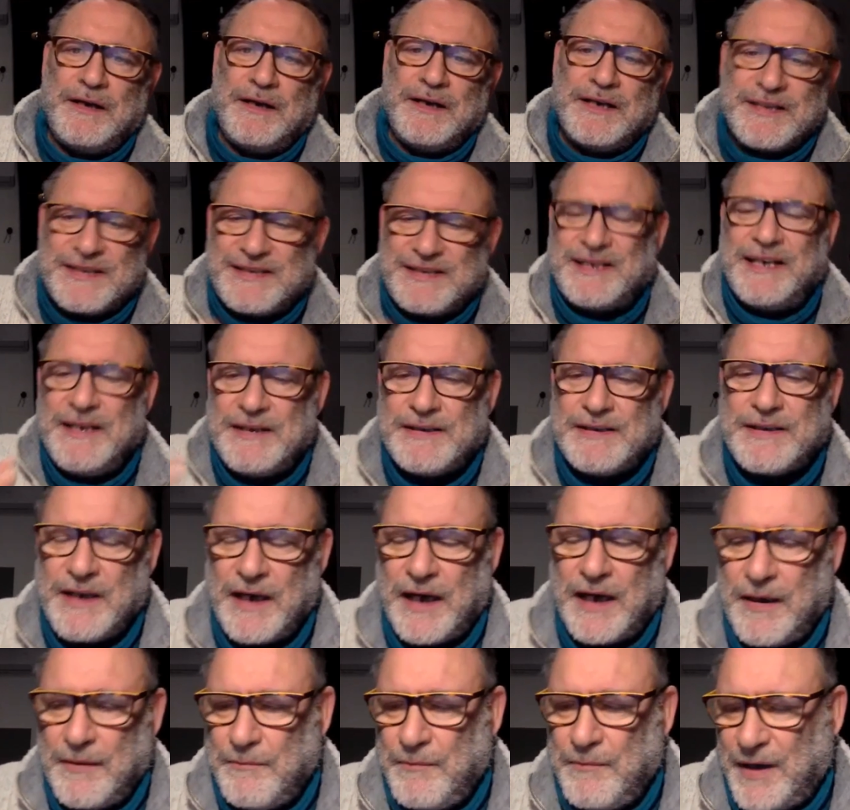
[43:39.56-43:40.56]

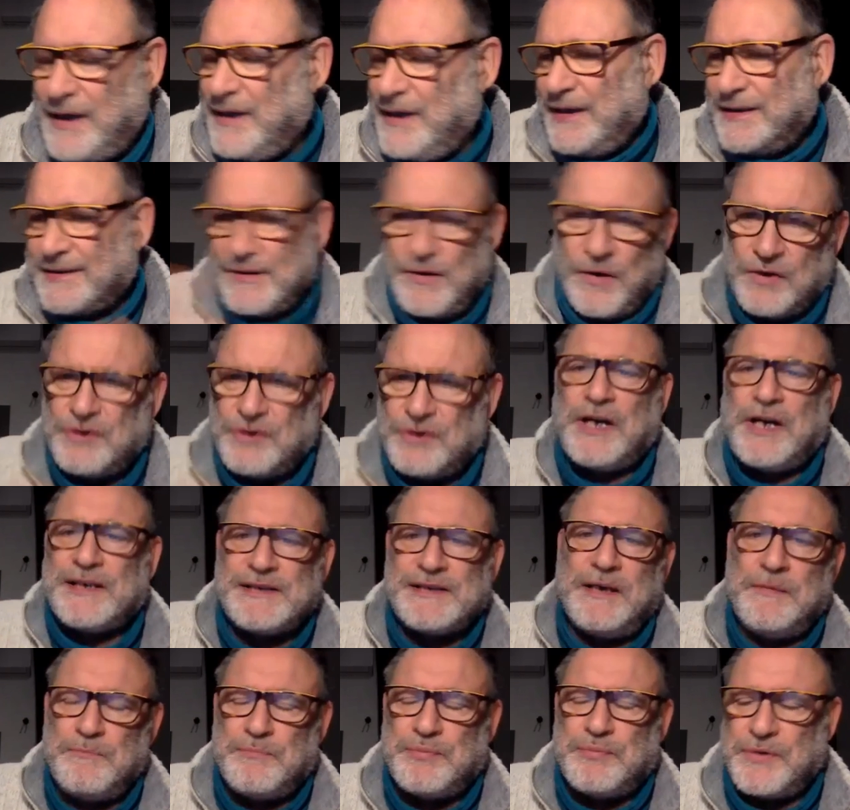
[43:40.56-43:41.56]
system, and it's not just
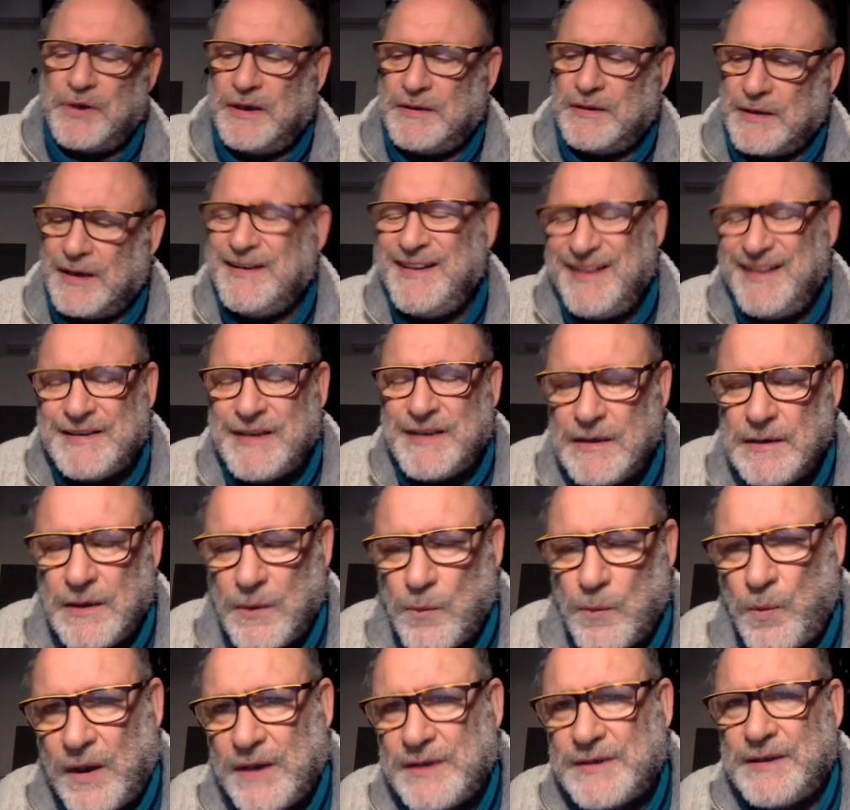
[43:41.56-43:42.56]
in Britain, it's in the
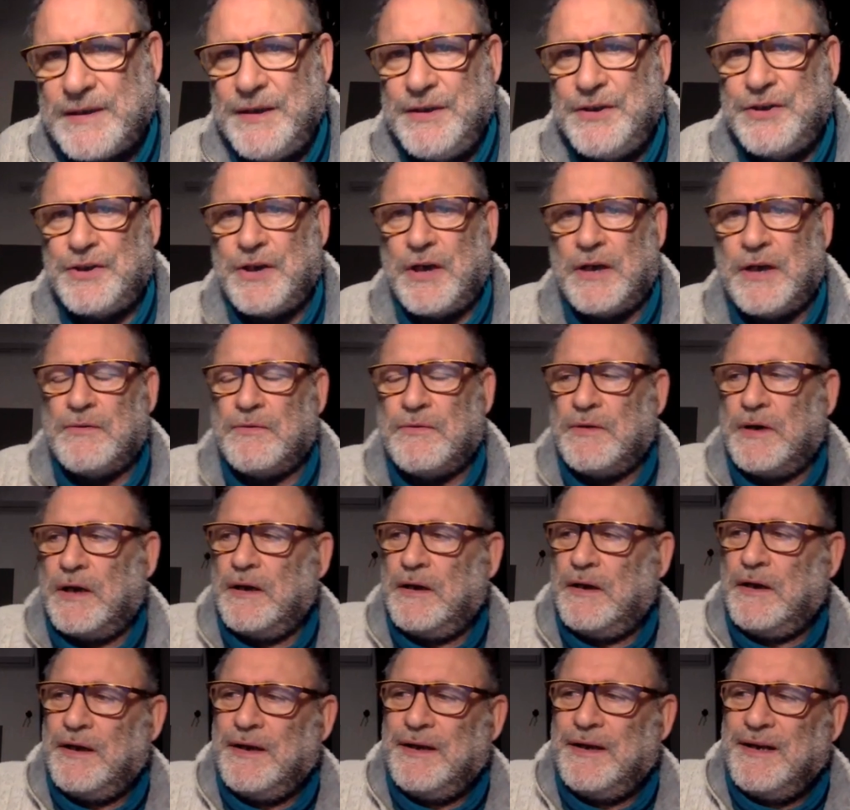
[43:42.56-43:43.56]
West in
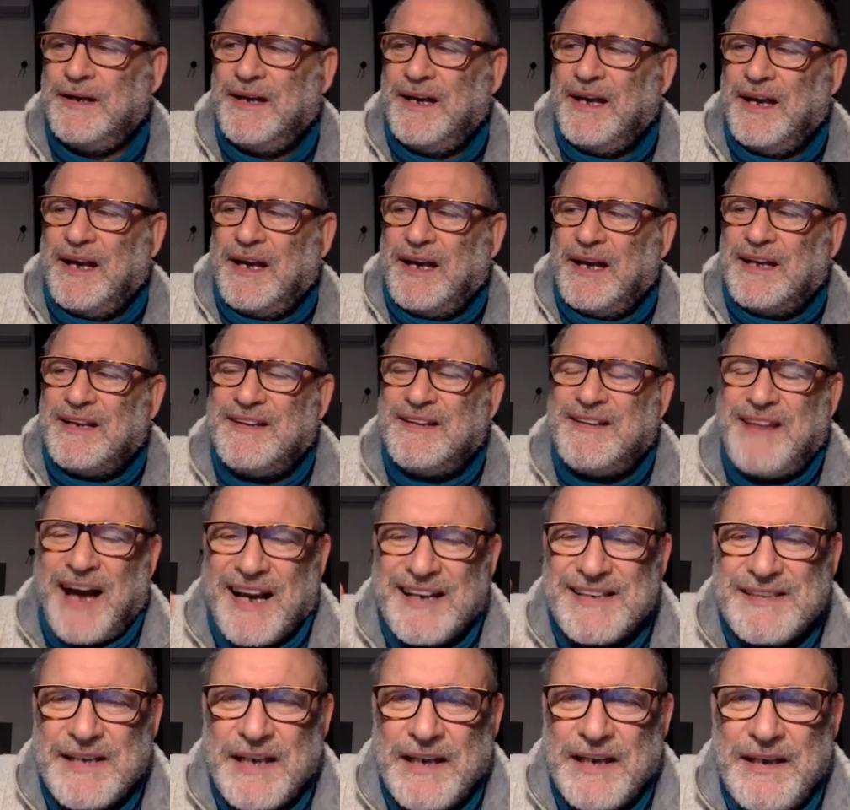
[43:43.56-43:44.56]
general,
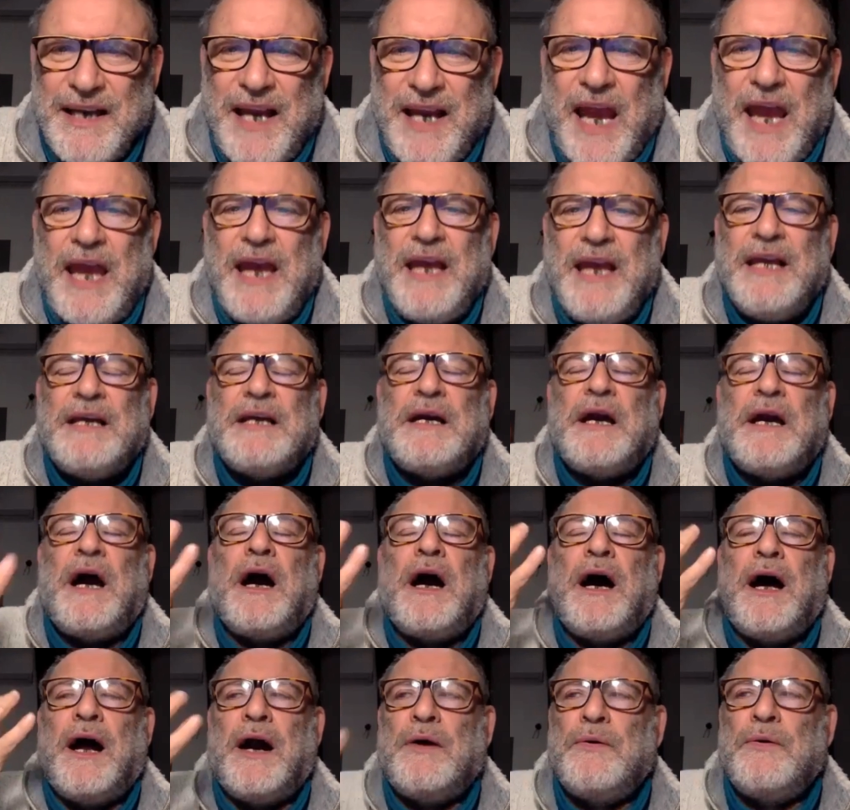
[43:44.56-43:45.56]
doesn't
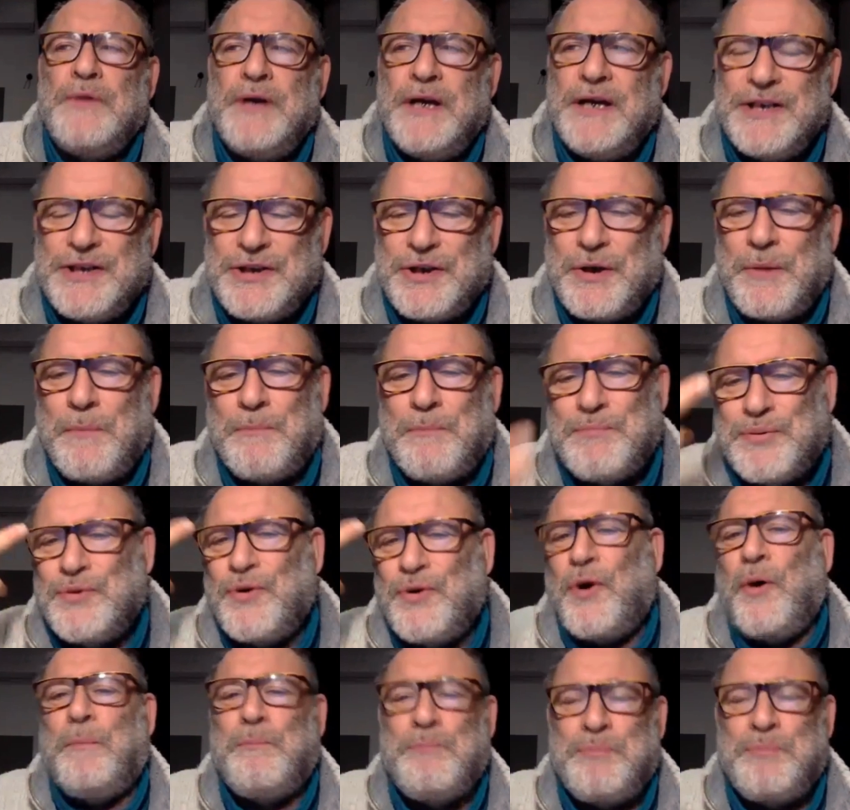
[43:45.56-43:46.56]
encourage
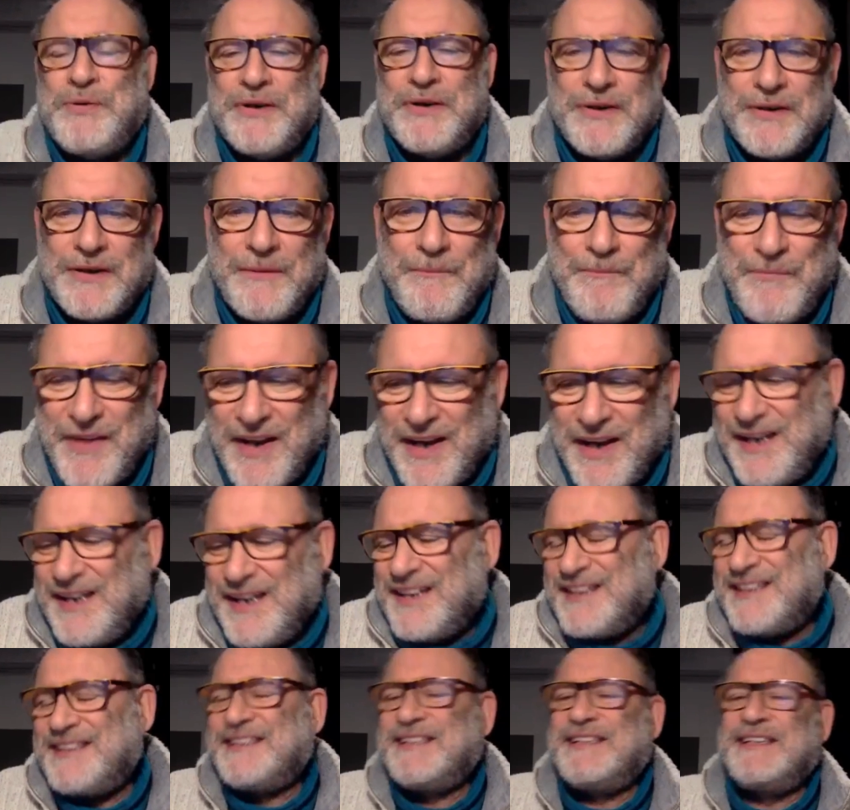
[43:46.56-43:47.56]
proper
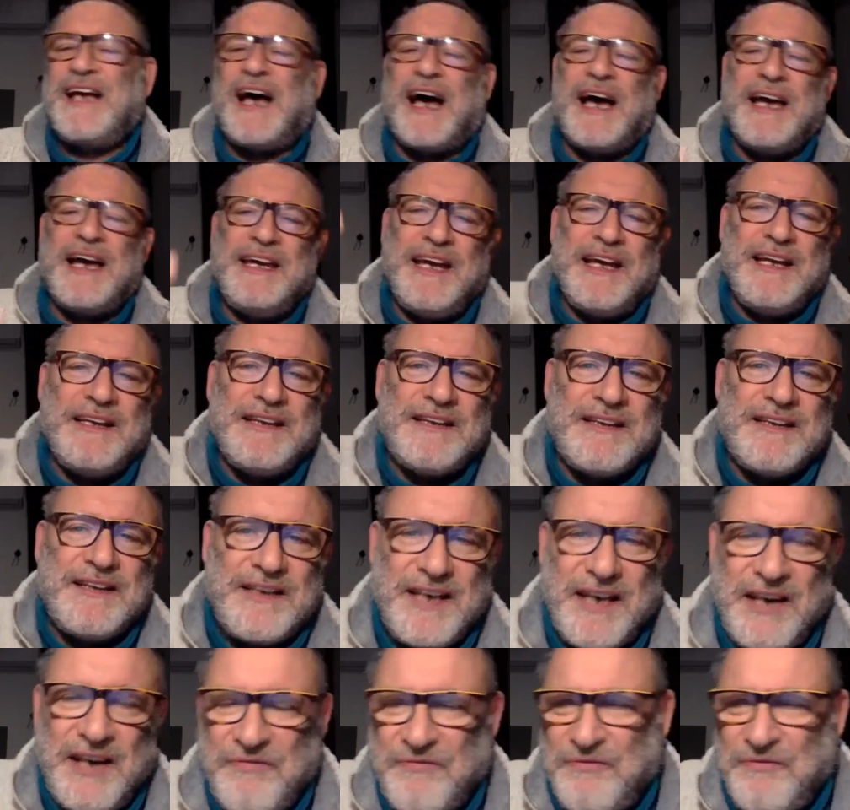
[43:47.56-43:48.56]

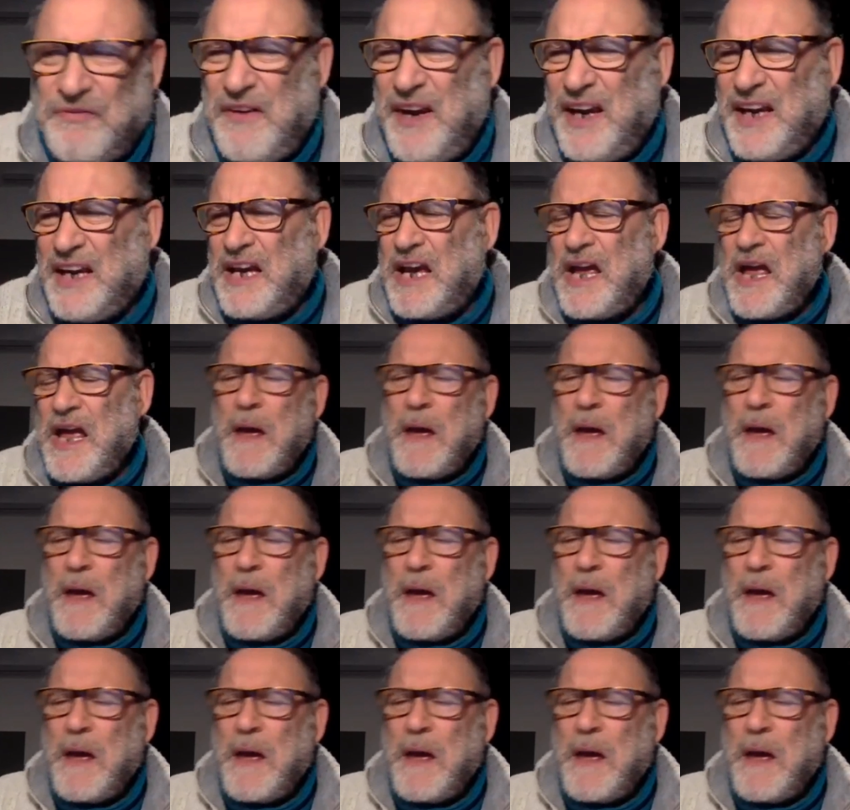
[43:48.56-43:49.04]
scientific